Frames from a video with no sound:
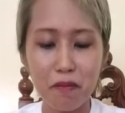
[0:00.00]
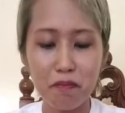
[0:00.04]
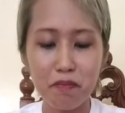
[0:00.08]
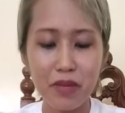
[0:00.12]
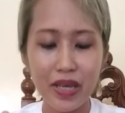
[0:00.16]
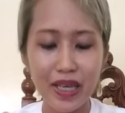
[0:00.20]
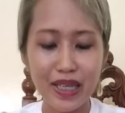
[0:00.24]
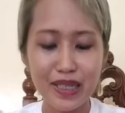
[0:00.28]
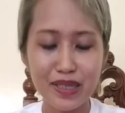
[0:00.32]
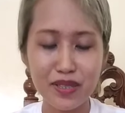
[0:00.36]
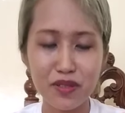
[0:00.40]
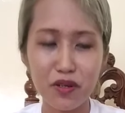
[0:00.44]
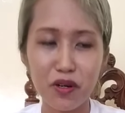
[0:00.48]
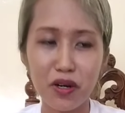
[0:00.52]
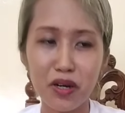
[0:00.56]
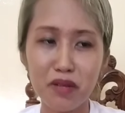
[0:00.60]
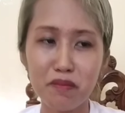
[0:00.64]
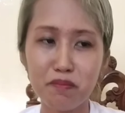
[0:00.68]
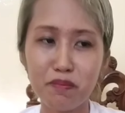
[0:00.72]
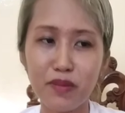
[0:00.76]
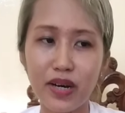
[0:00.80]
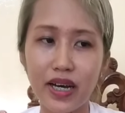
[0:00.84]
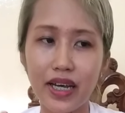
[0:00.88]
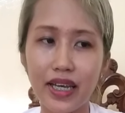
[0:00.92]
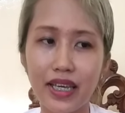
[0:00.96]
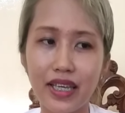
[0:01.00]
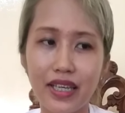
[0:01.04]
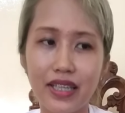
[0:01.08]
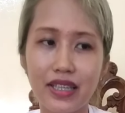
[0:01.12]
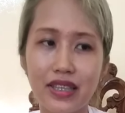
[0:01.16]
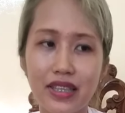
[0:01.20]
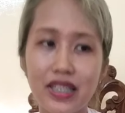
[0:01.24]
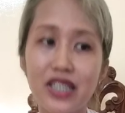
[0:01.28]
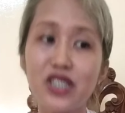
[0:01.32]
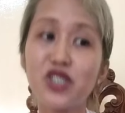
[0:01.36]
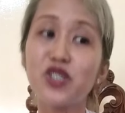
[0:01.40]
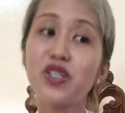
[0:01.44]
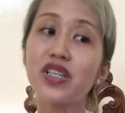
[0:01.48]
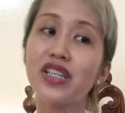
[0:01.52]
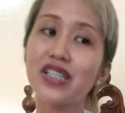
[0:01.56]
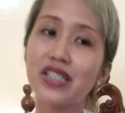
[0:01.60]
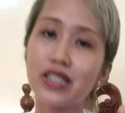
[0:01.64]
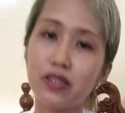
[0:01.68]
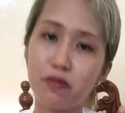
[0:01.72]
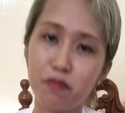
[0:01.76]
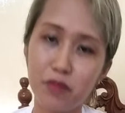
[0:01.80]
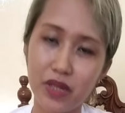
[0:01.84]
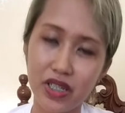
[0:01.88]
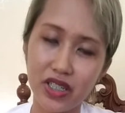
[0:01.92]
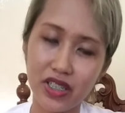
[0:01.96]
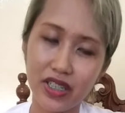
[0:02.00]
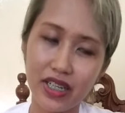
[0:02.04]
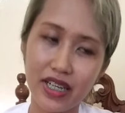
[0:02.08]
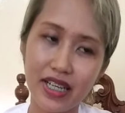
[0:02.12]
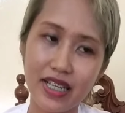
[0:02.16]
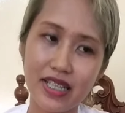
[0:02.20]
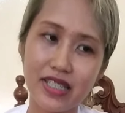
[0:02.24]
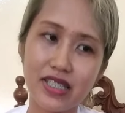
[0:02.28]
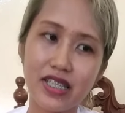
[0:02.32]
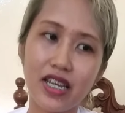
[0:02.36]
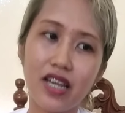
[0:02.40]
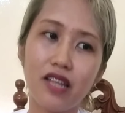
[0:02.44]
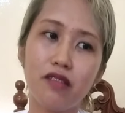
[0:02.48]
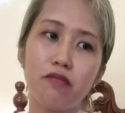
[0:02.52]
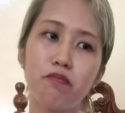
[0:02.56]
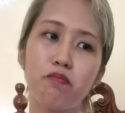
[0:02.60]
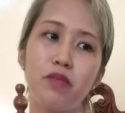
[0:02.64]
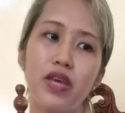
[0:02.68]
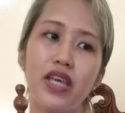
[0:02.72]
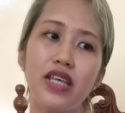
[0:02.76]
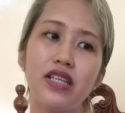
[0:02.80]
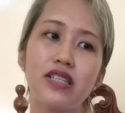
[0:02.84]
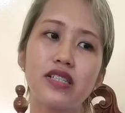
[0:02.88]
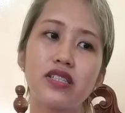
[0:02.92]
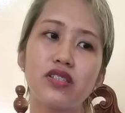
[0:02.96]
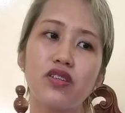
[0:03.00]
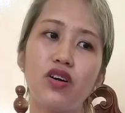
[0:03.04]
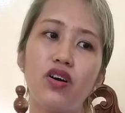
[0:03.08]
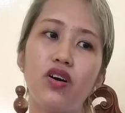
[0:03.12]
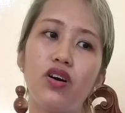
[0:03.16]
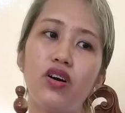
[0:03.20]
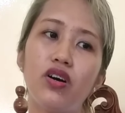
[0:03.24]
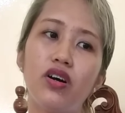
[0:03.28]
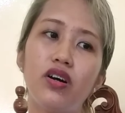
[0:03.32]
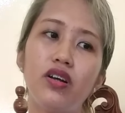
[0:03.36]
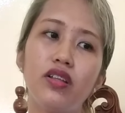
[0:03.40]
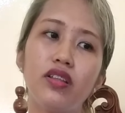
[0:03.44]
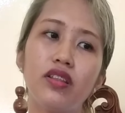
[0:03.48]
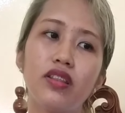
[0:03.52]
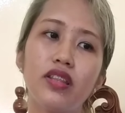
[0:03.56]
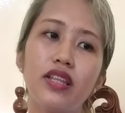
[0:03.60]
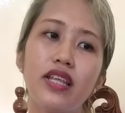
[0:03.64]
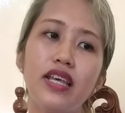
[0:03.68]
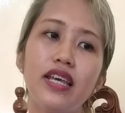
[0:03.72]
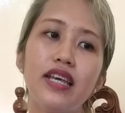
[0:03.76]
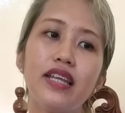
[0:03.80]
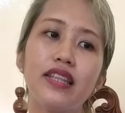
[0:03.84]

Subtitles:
based on my teaching experience and based on